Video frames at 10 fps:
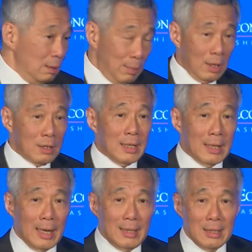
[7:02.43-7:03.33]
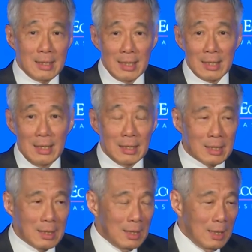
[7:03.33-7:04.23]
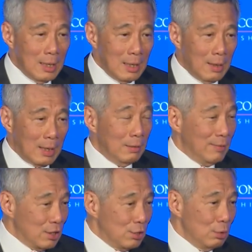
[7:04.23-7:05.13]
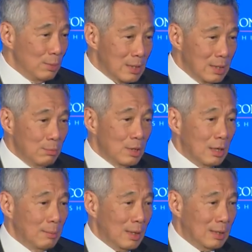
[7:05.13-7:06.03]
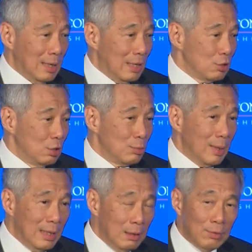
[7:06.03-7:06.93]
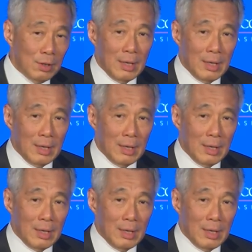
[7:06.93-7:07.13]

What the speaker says: Because in the 1960s, the conventional wisdom was that multinationals were evil,